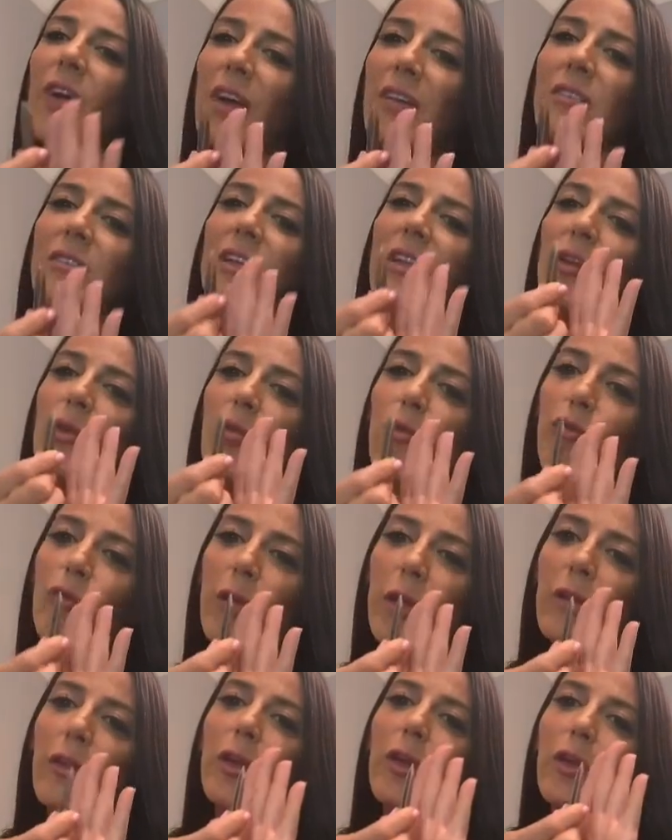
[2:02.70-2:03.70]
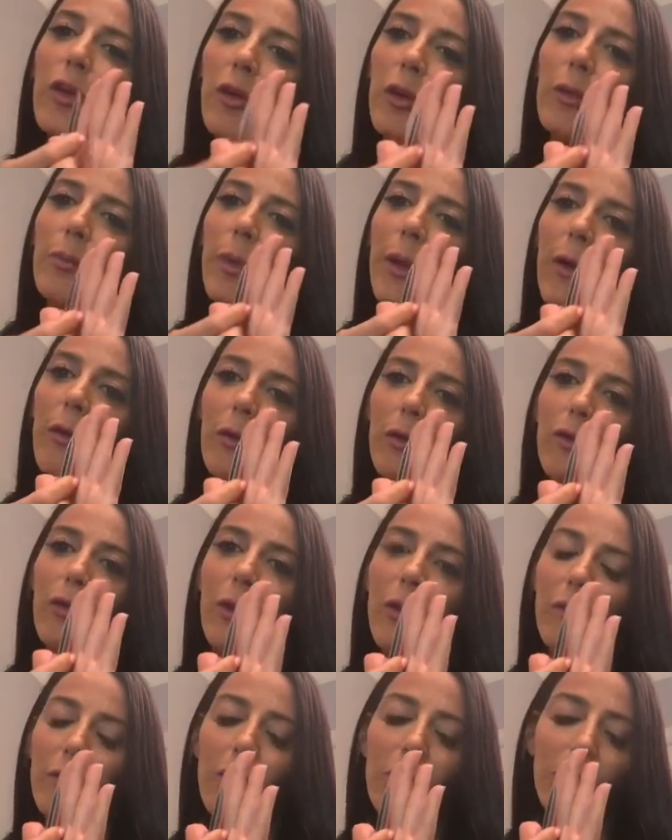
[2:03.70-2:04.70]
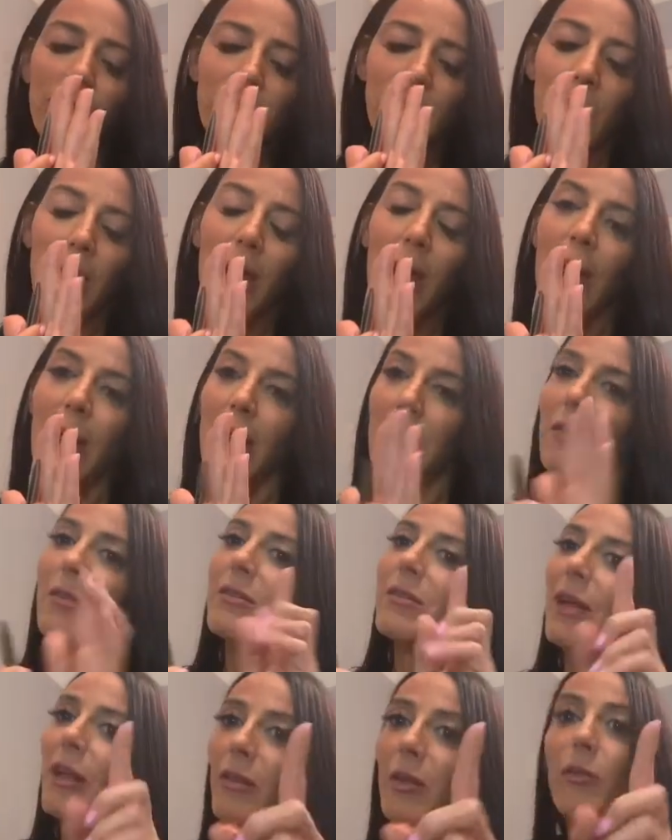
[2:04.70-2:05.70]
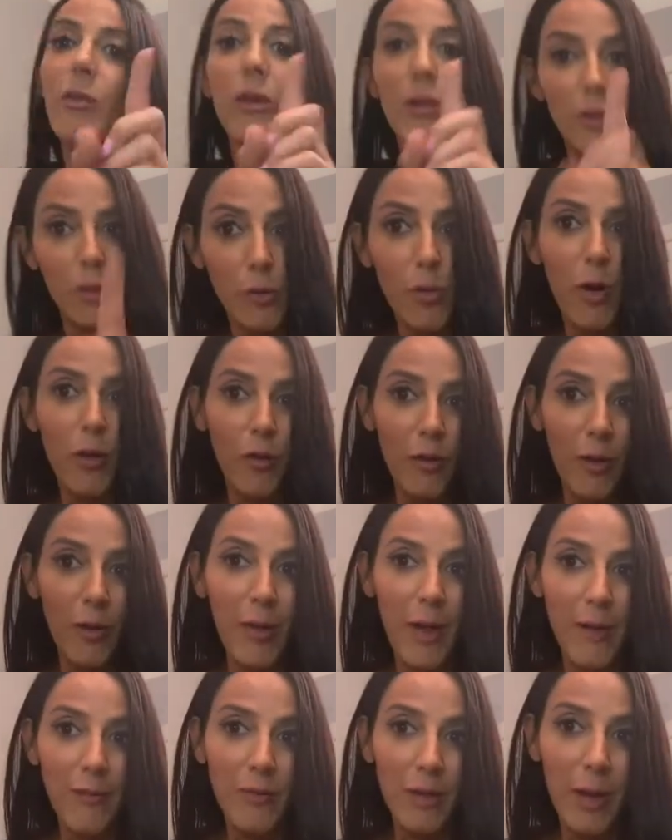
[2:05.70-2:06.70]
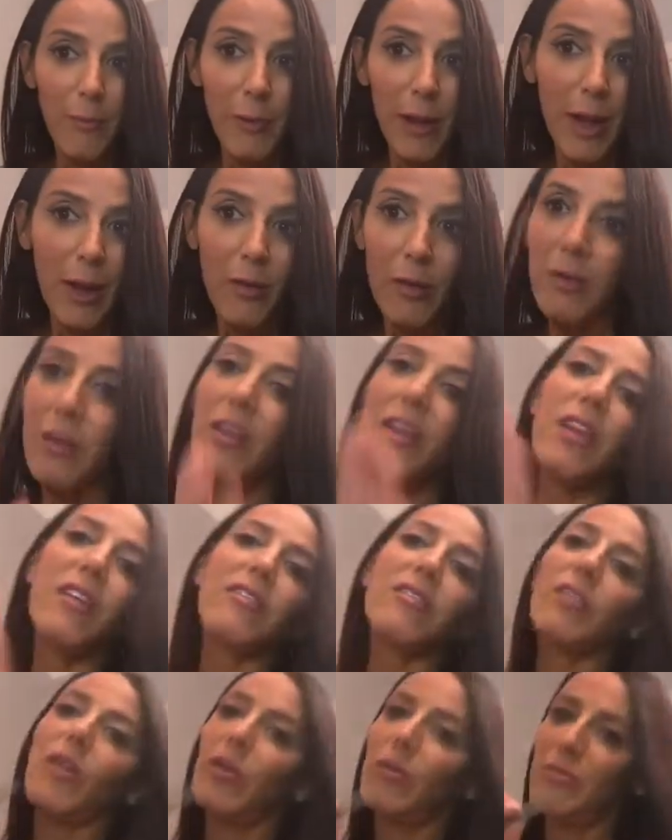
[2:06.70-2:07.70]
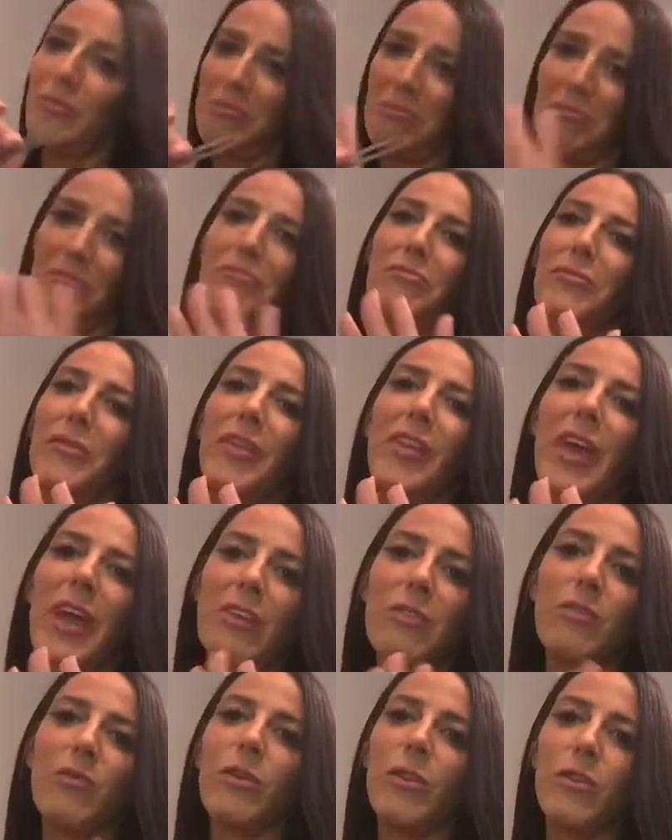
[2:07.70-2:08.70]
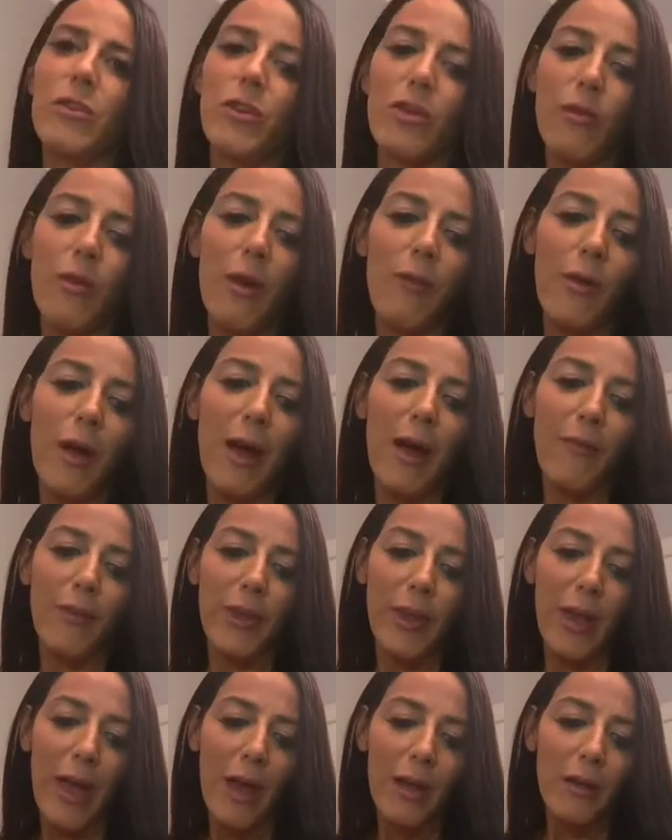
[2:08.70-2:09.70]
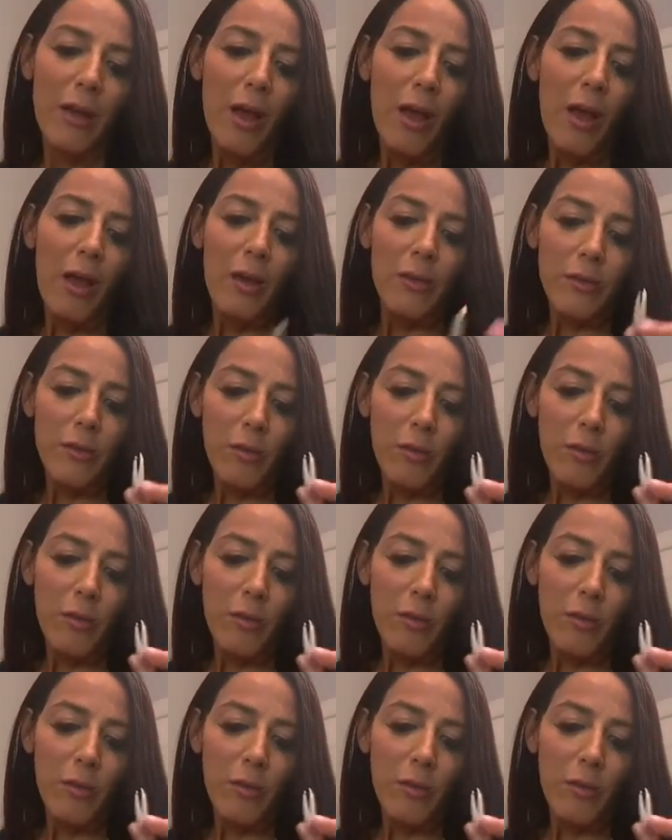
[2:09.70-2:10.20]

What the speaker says: in a really good pair of tweezers, and incidentally, we do offer a lifetime guarantee, so last tweezer you ever have to get. So